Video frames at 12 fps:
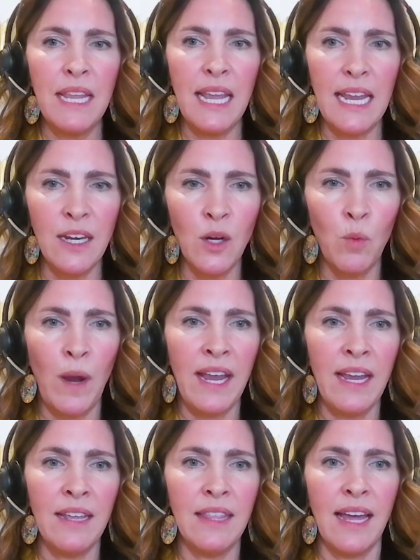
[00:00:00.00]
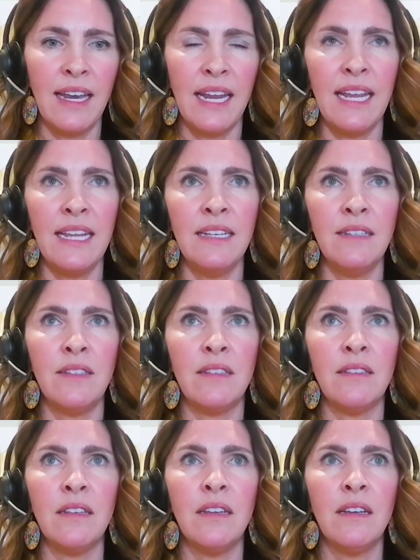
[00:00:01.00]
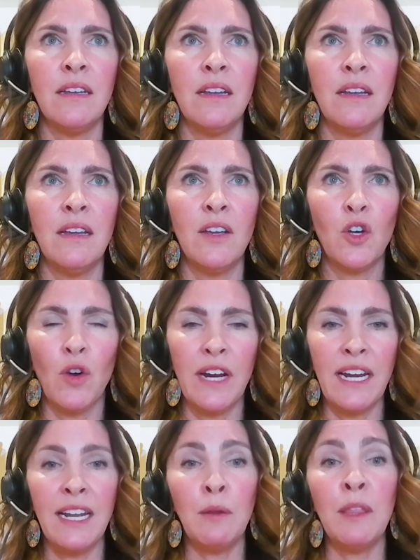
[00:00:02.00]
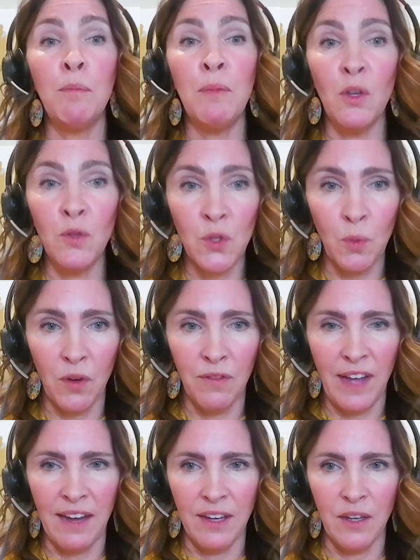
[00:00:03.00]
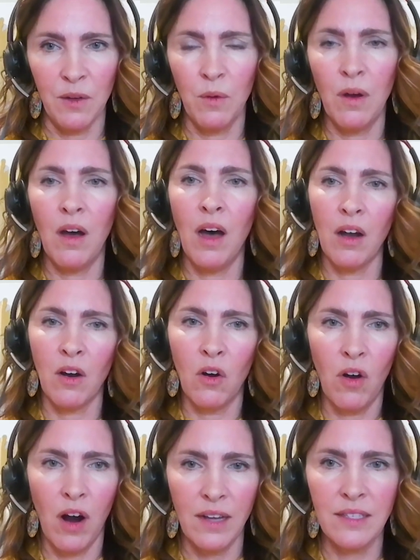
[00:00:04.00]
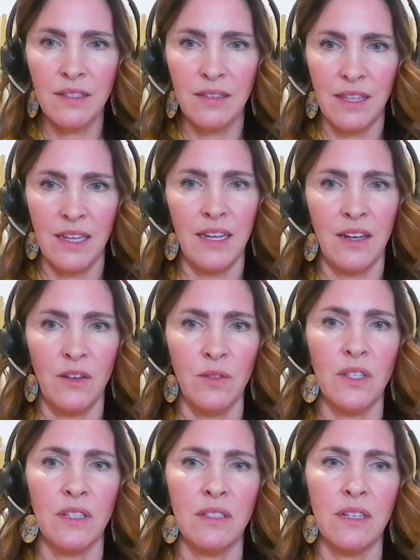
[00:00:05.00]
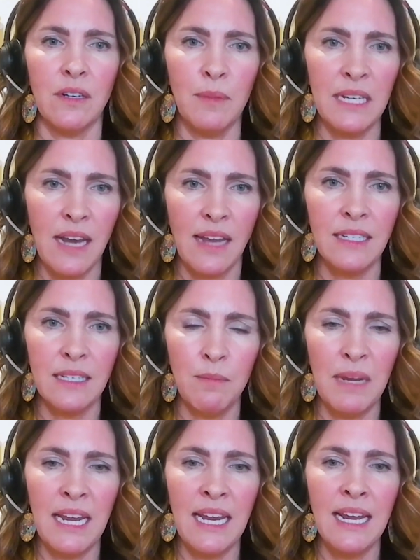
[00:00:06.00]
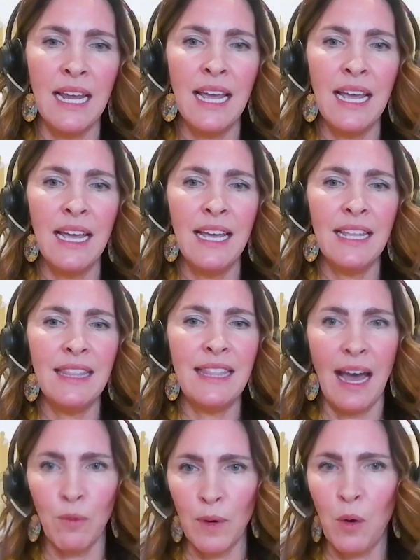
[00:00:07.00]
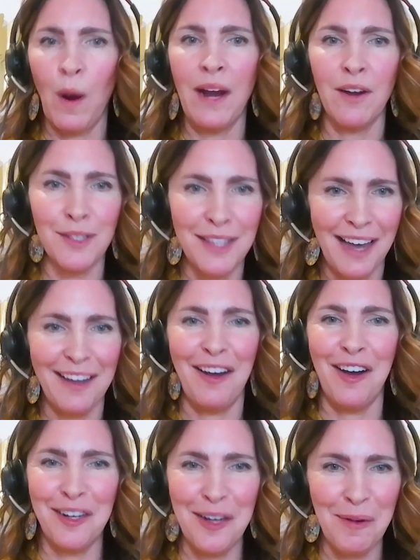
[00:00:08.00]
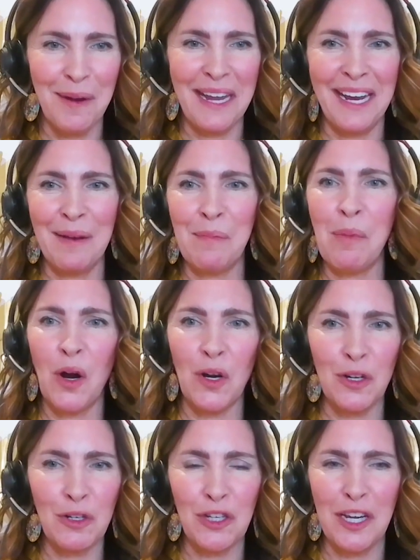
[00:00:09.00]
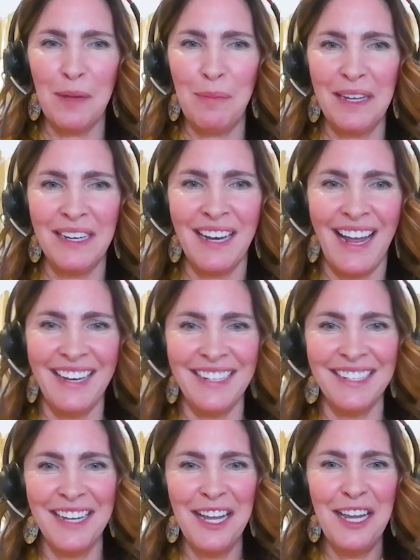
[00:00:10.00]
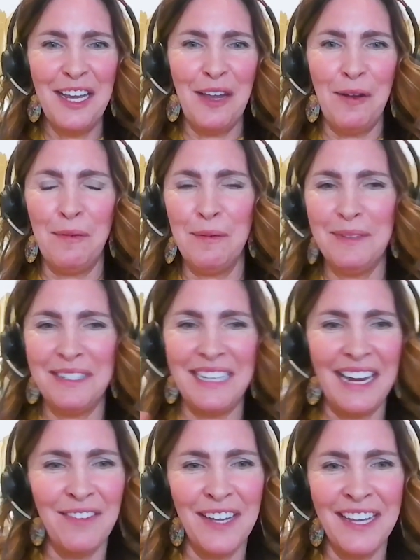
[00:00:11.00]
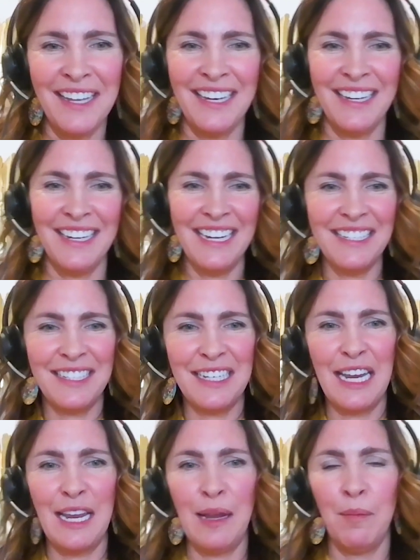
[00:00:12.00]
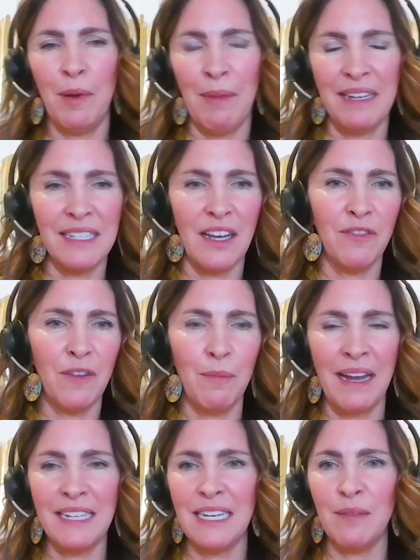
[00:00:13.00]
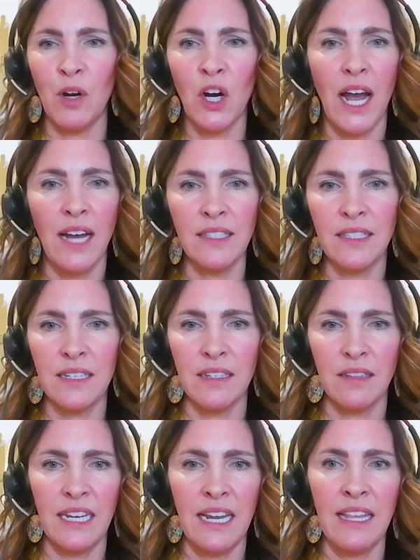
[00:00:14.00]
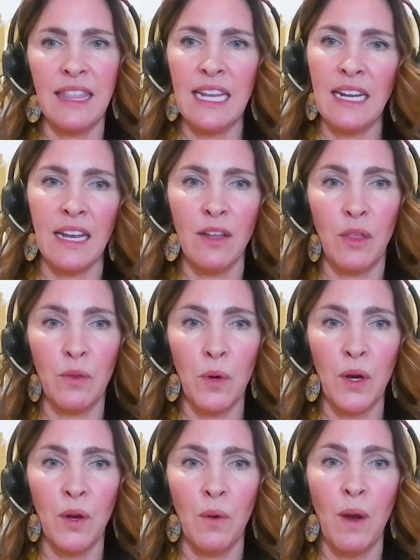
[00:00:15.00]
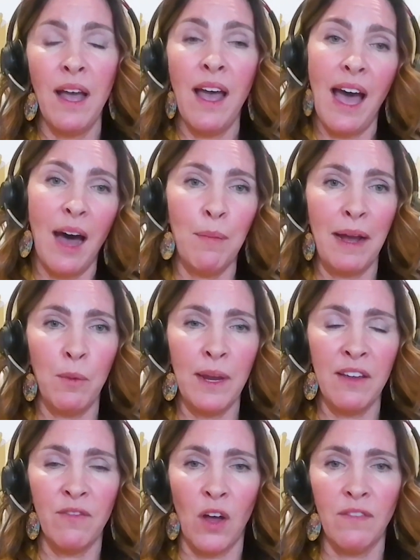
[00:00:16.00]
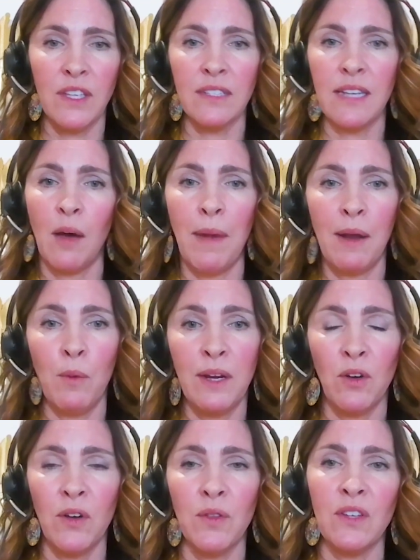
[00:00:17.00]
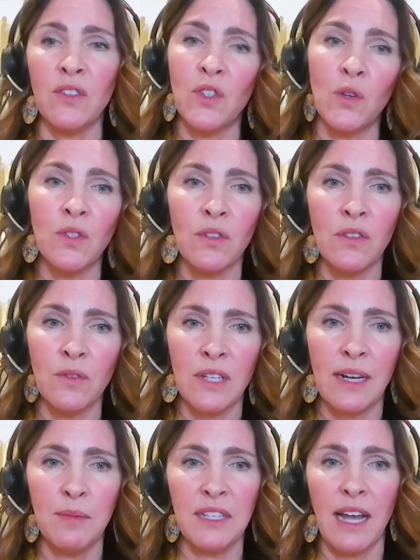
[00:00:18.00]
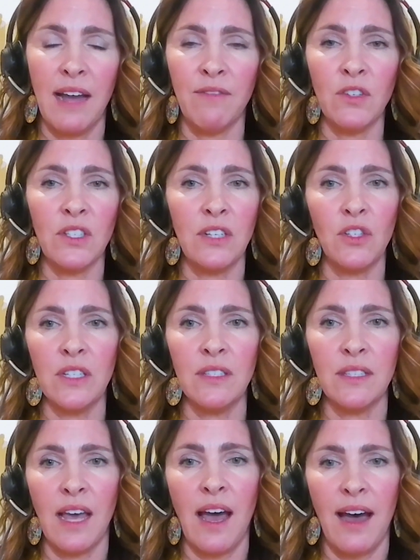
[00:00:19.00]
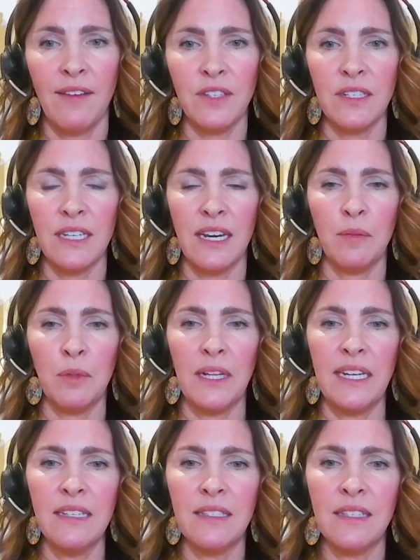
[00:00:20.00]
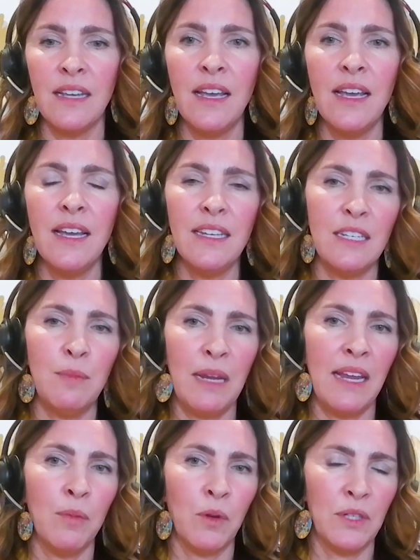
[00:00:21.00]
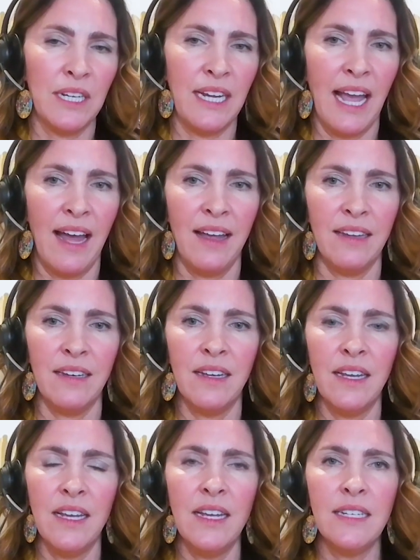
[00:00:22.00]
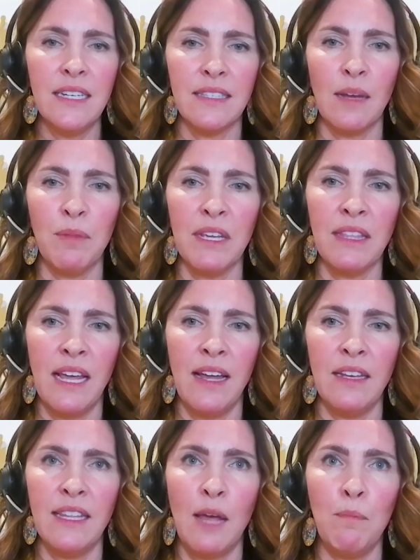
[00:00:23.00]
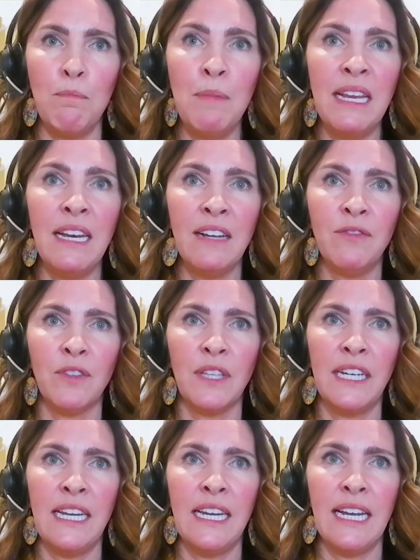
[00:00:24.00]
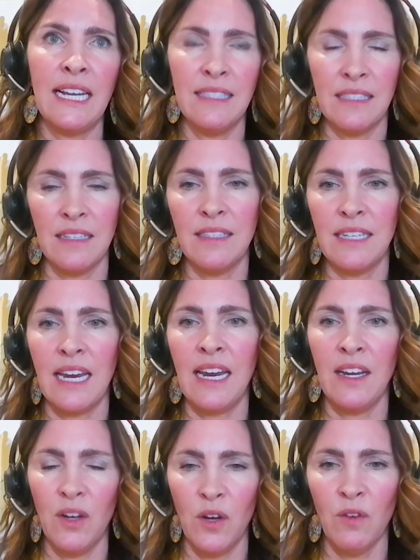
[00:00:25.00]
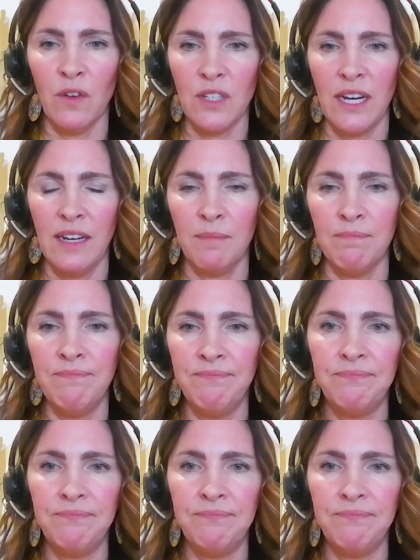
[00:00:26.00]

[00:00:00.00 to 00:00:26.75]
in a way that is creating the mutual value across the ecosystem. And to me, that requires that ongoing partnership and David and his team and myself and my team are constantly thinking through how might we evolve this? How might we grow this? Those are those types of conversations that have to take place to be able to get to something that meaningfully can sustain over time.